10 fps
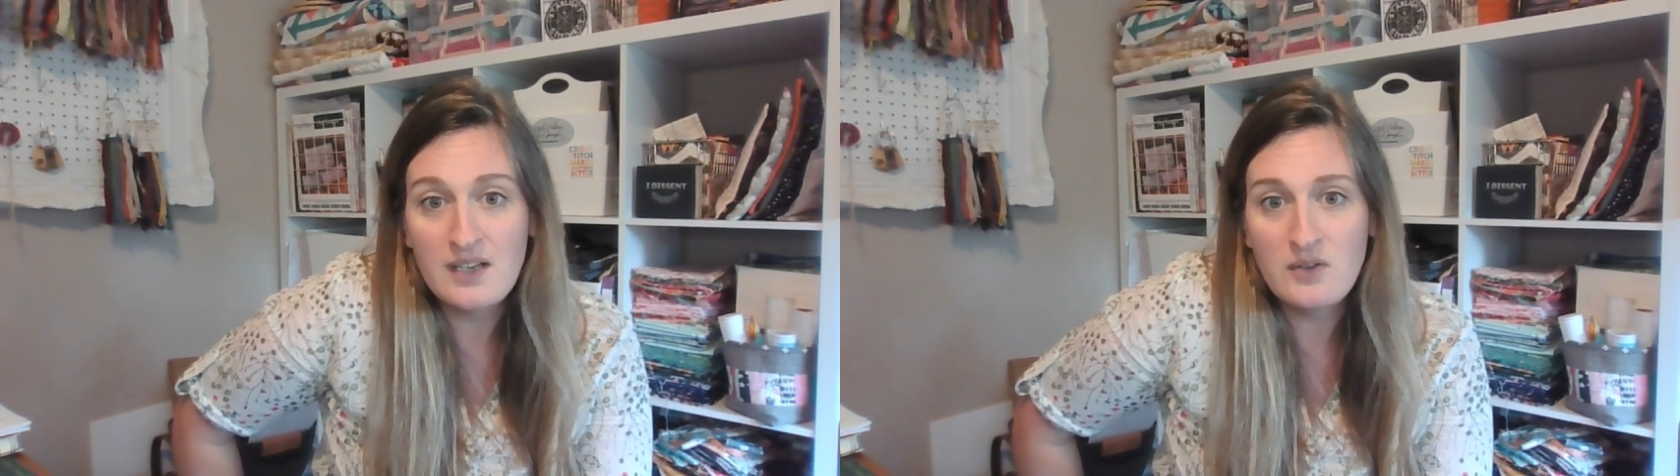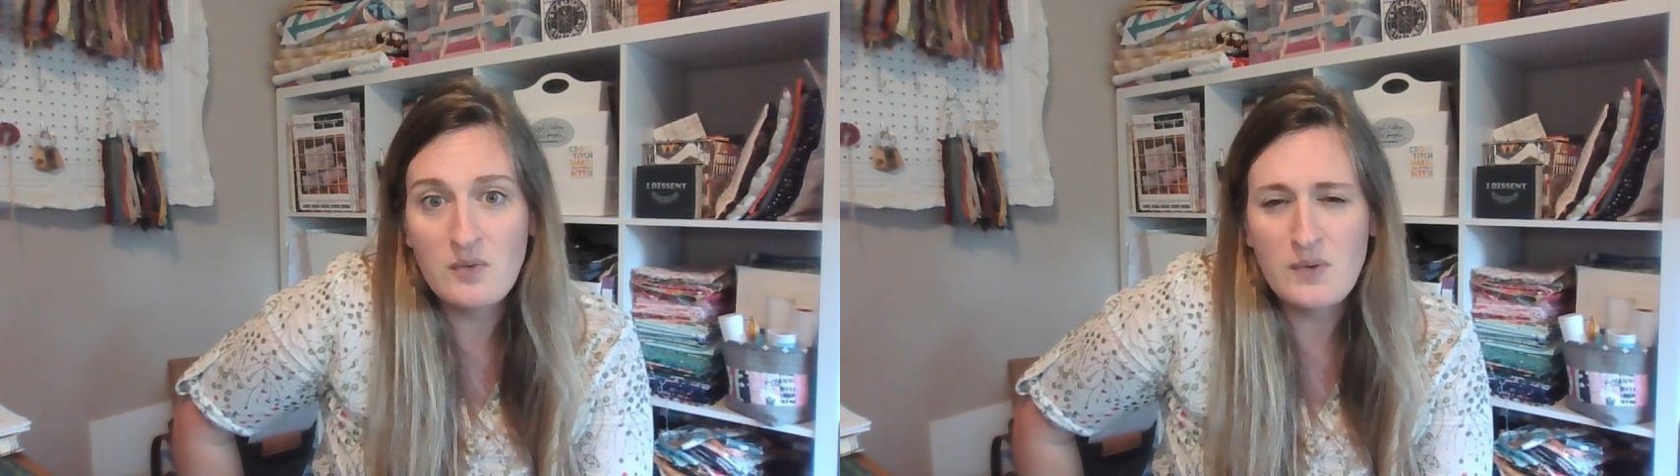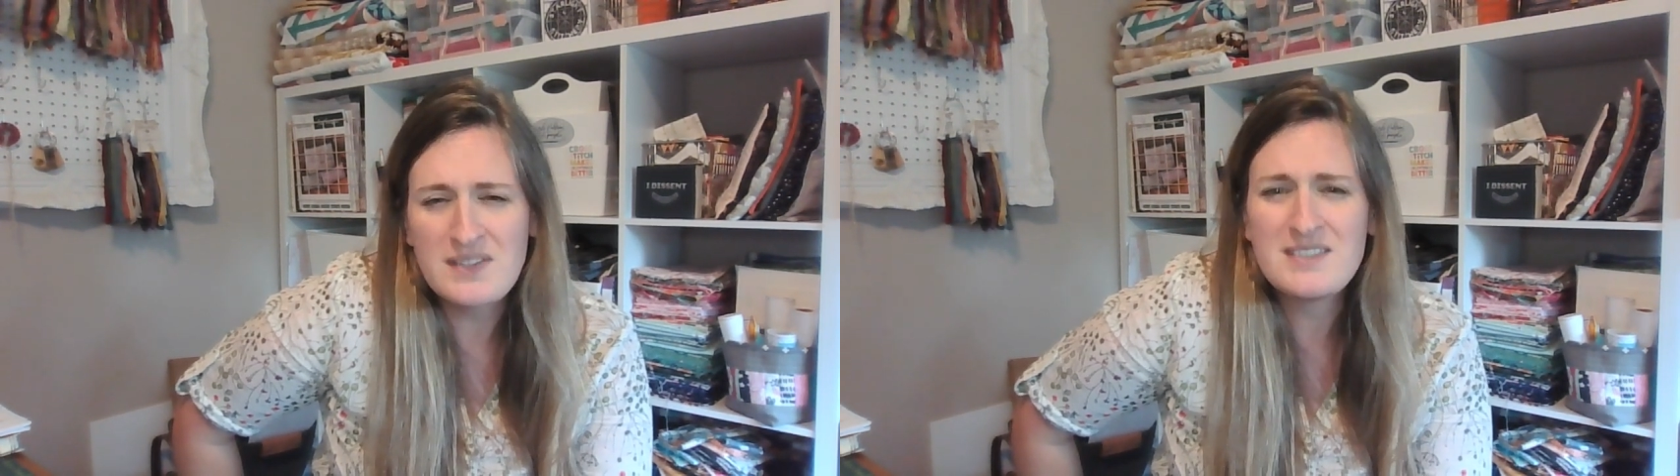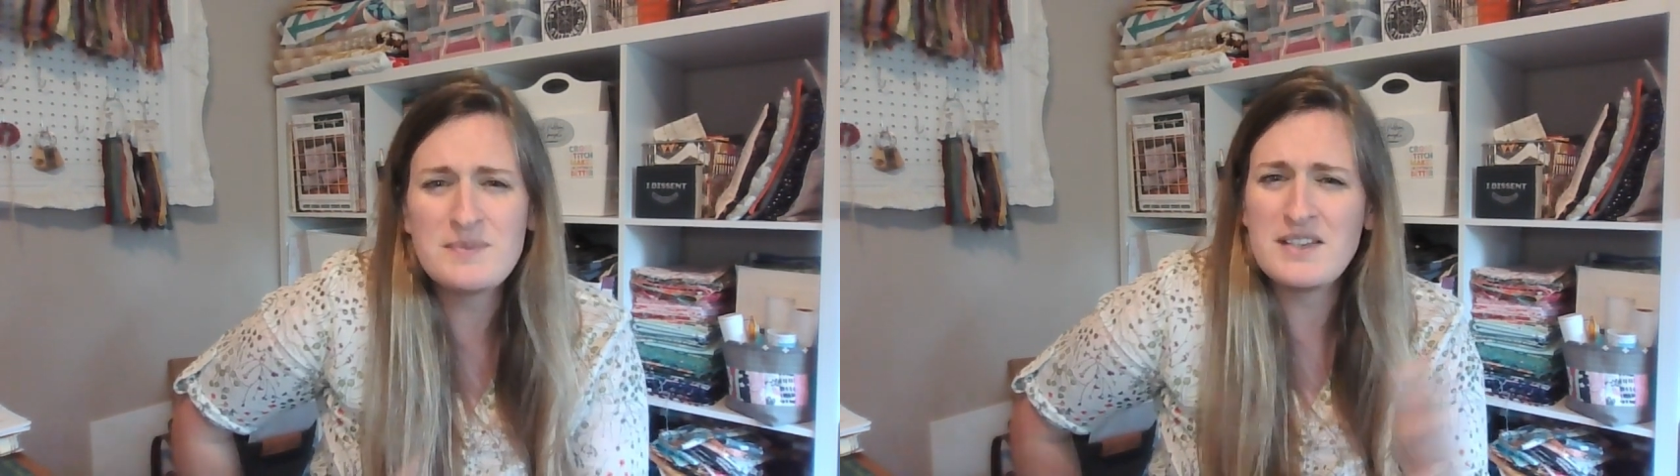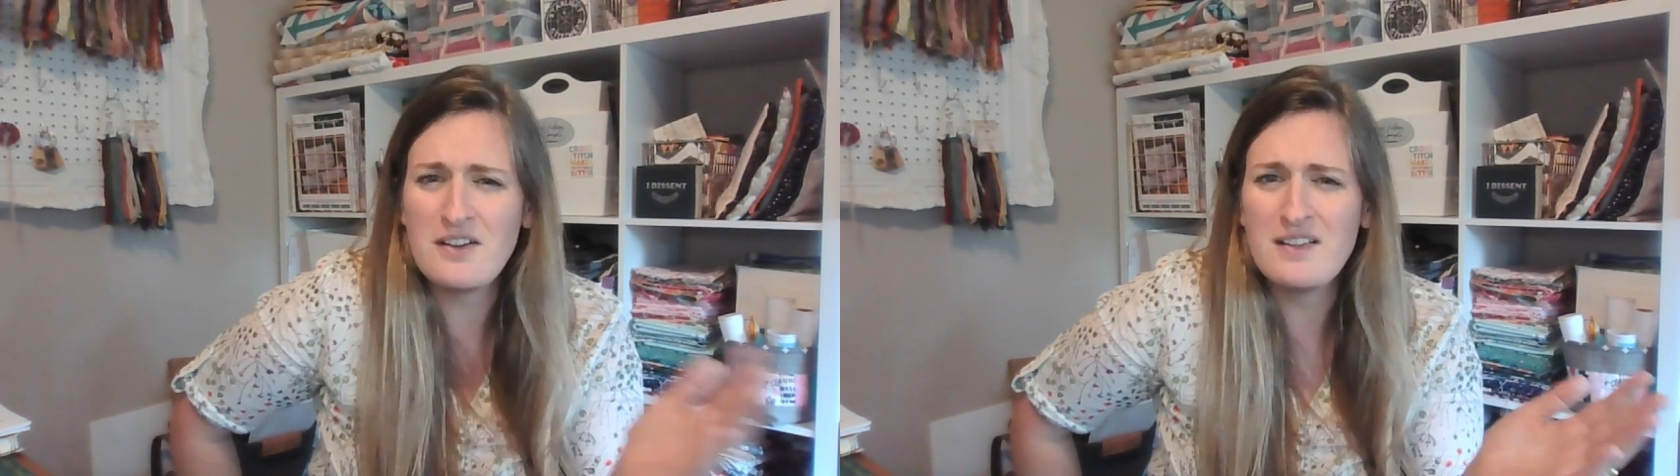I know it
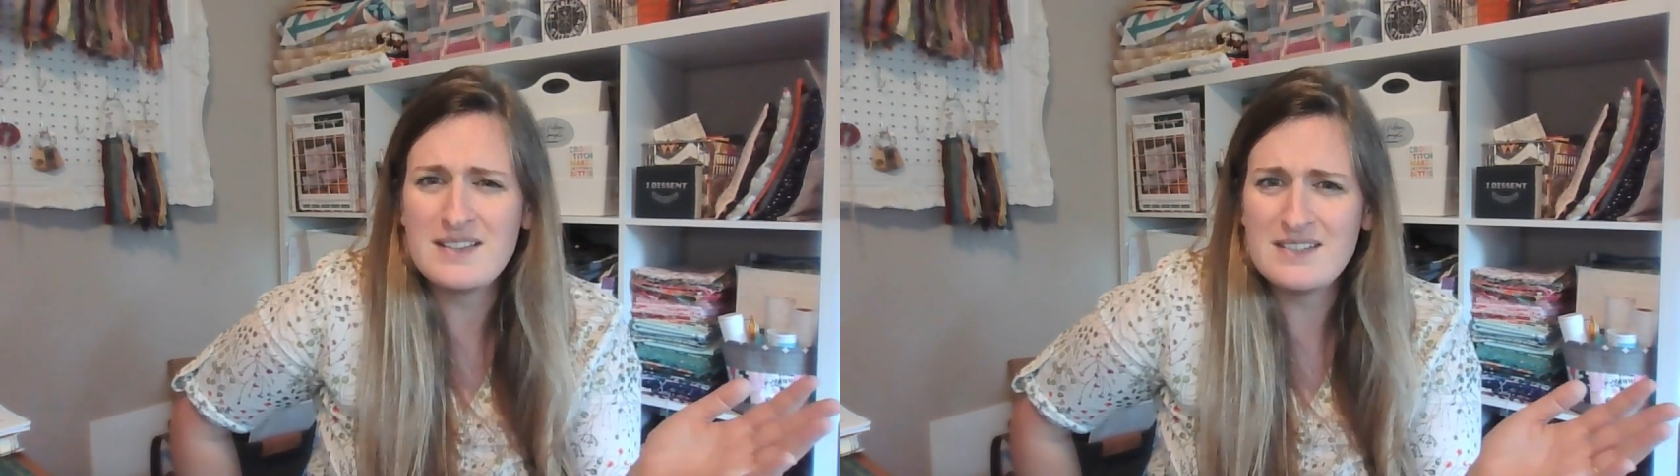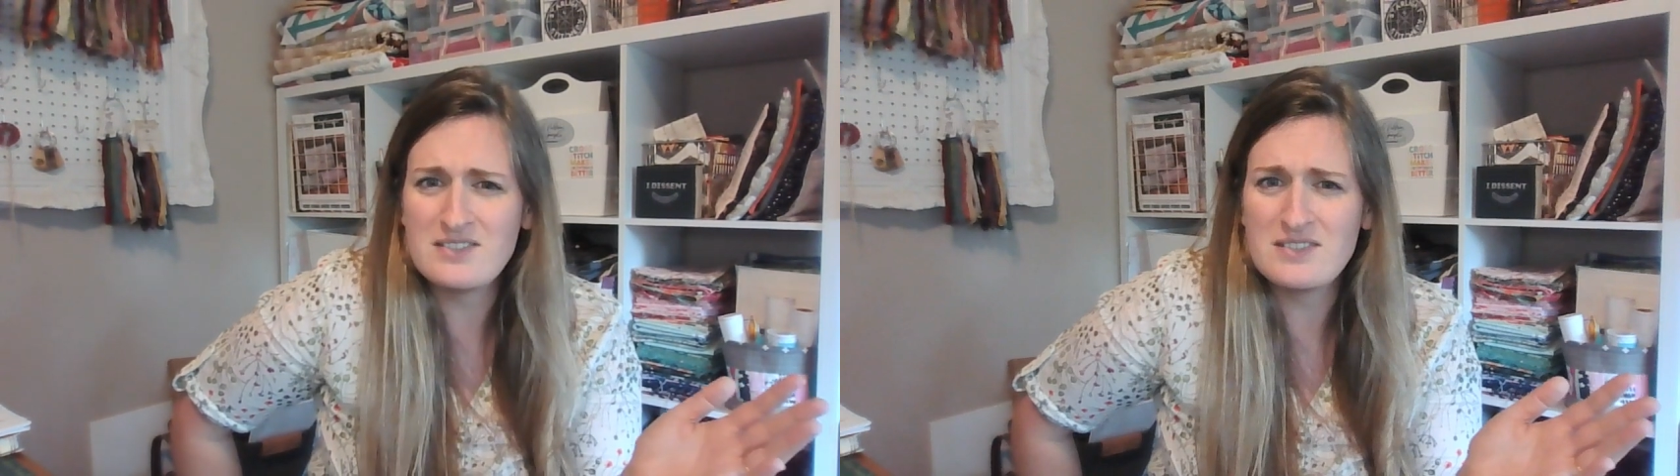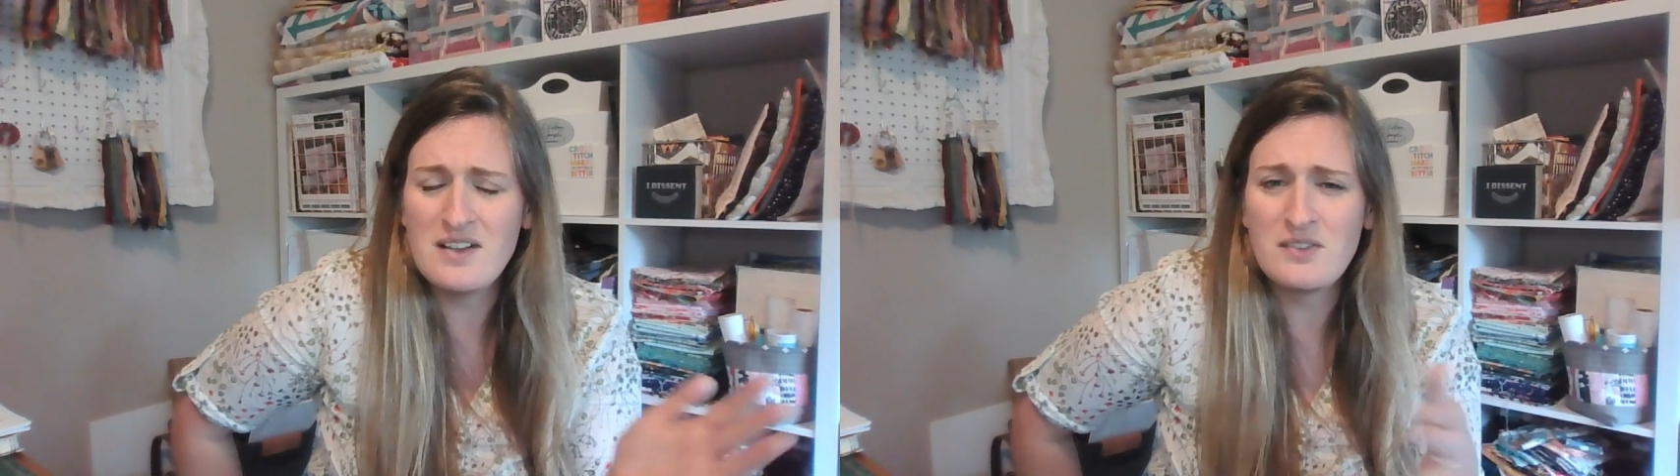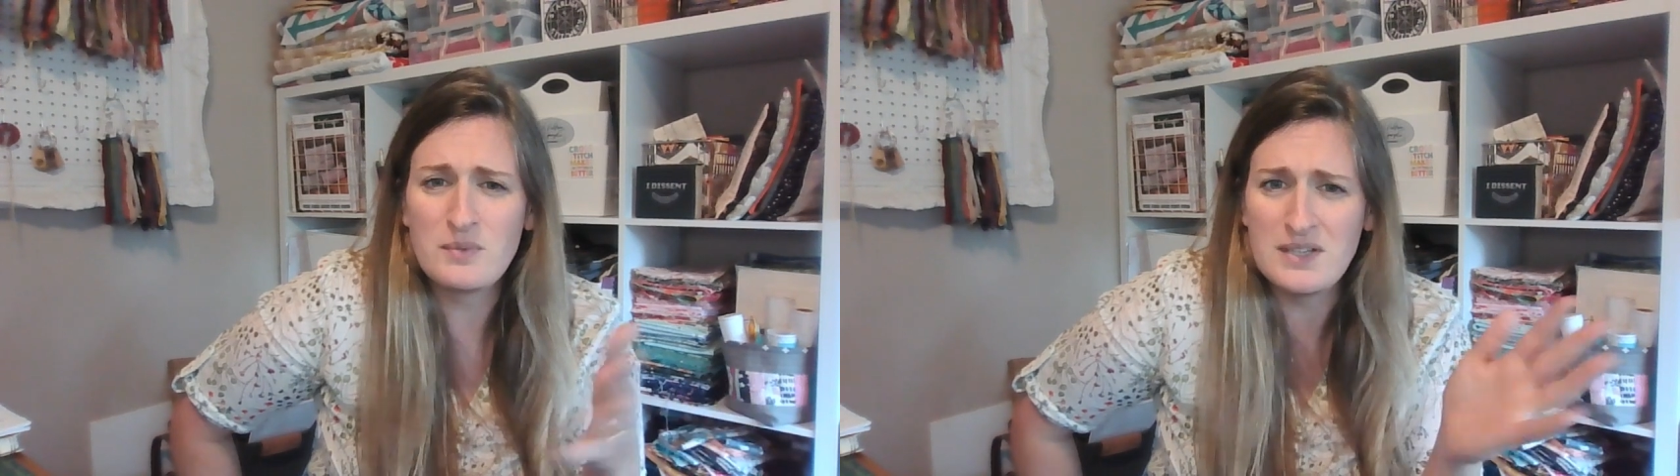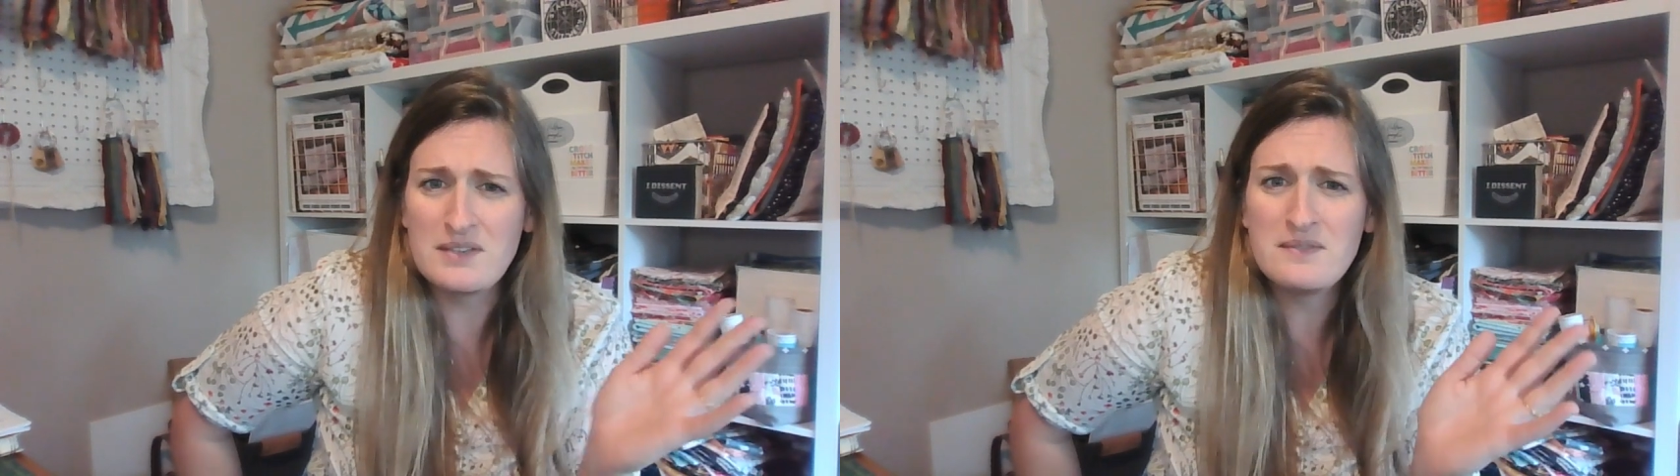seems like all I stitch is
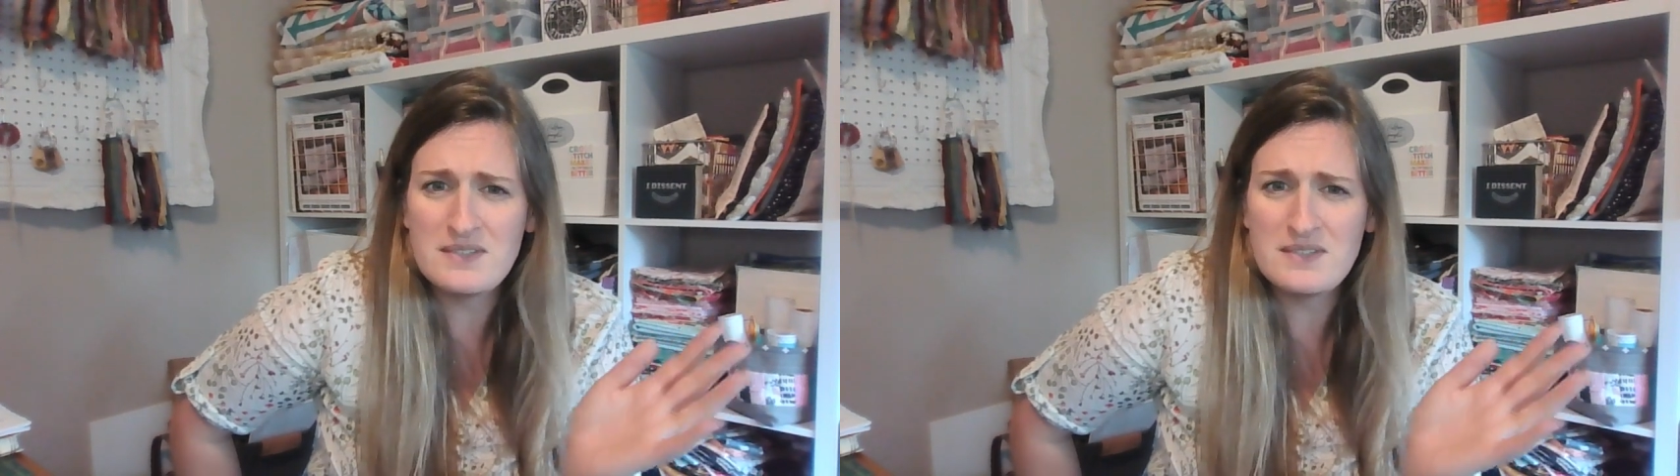Halloween.